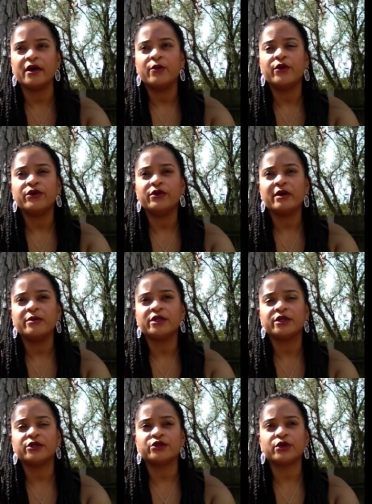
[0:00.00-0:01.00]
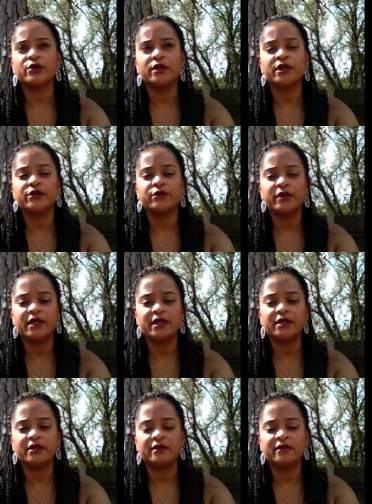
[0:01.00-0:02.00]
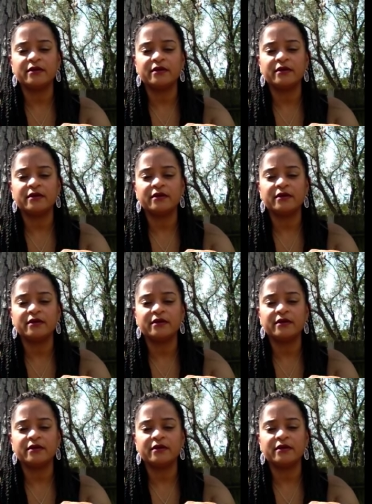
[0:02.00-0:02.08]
when you're able to control it, you can